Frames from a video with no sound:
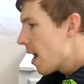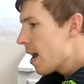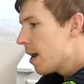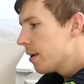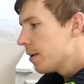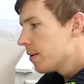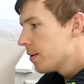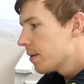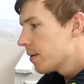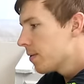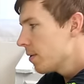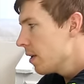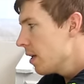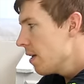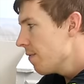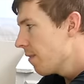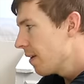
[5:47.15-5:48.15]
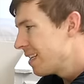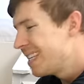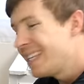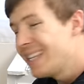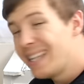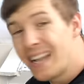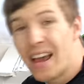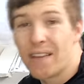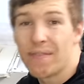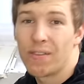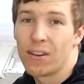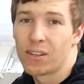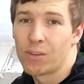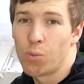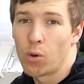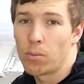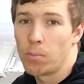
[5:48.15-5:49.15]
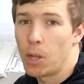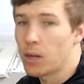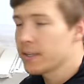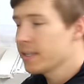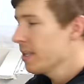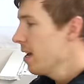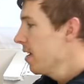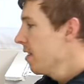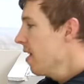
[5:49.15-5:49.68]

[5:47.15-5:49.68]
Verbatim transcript: and if I didn't have those water blocks there,